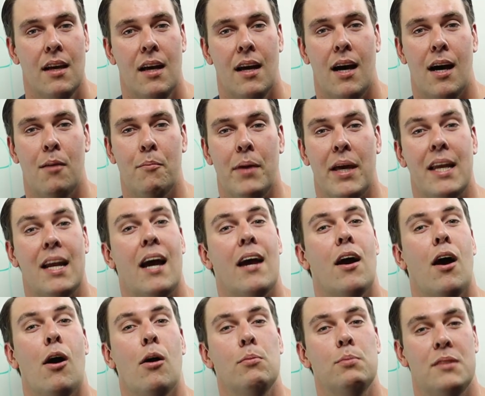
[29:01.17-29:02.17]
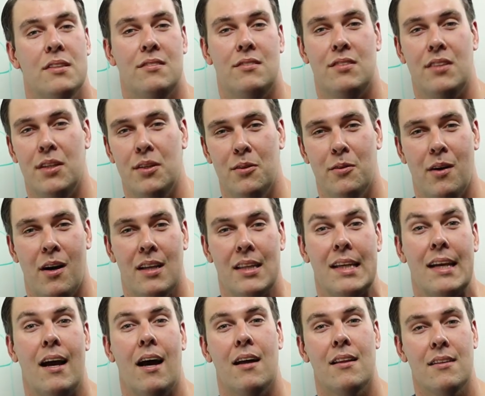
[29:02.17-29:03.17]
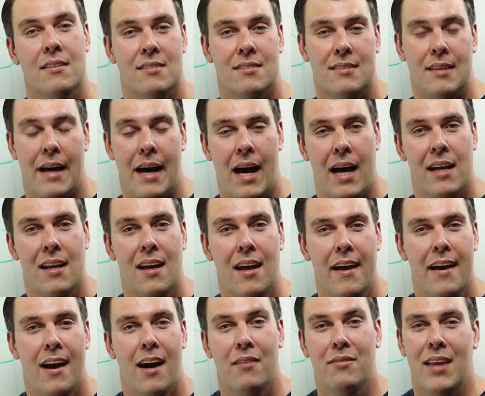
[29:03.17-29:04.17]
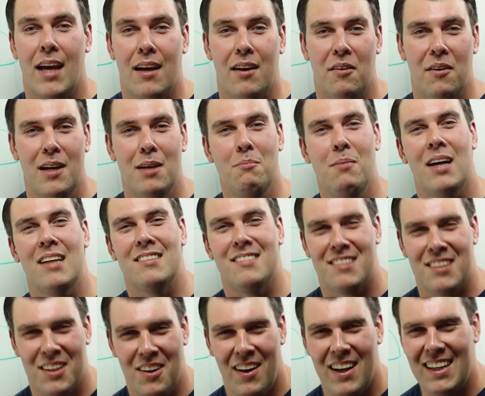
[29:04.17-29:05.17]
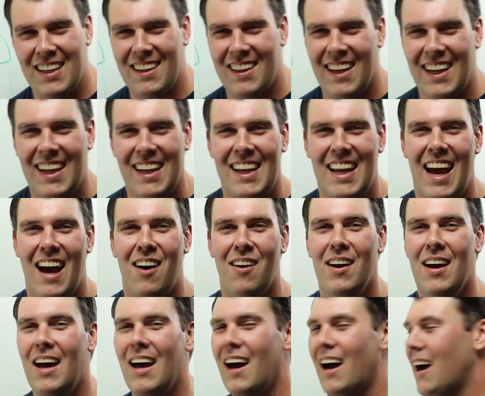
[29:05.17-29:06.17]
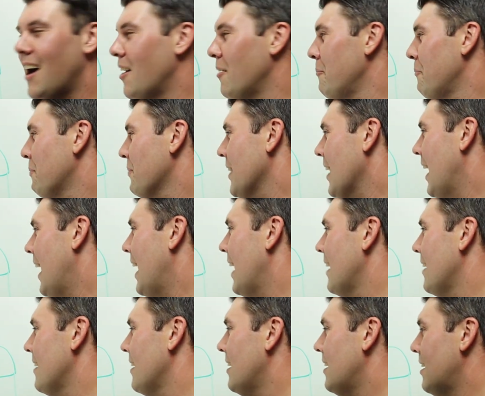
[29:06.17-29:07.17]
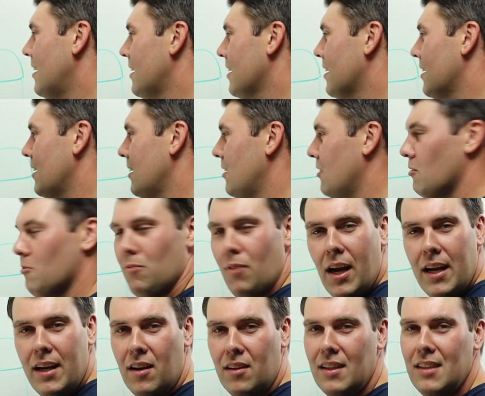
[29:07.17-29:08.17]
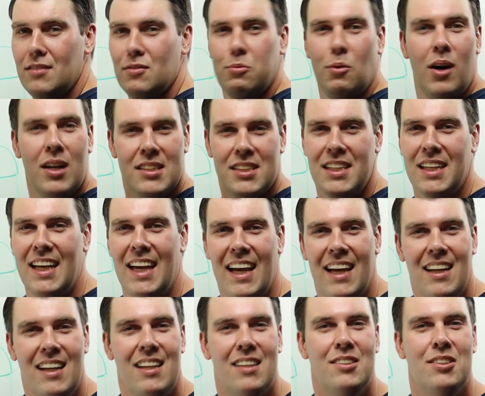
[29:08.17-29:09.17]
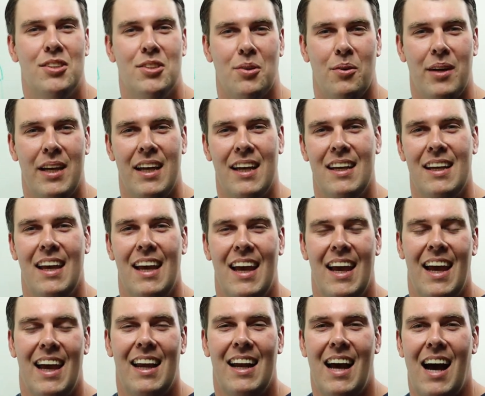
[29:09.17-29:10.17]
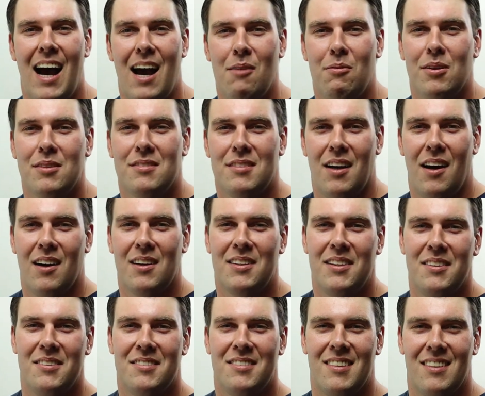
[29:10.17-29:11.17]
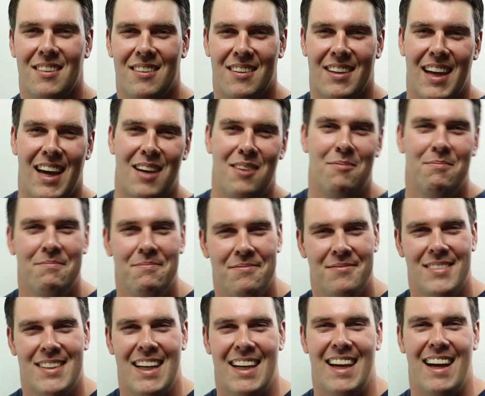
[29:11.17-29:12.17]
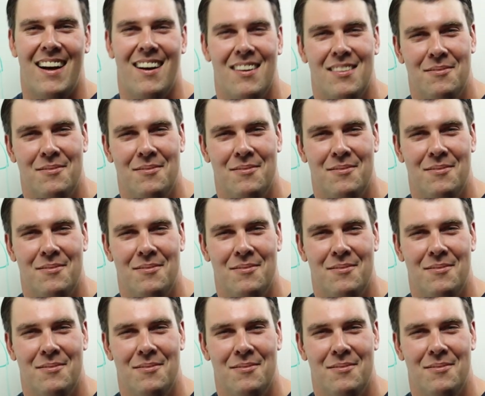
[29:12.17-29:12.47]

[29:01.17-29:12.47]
And I hope to see you on the other side of that green button. So go ahead and click it now. And write all this, watch it again, enjoy it, and I will talk to you soon, okay? Take care.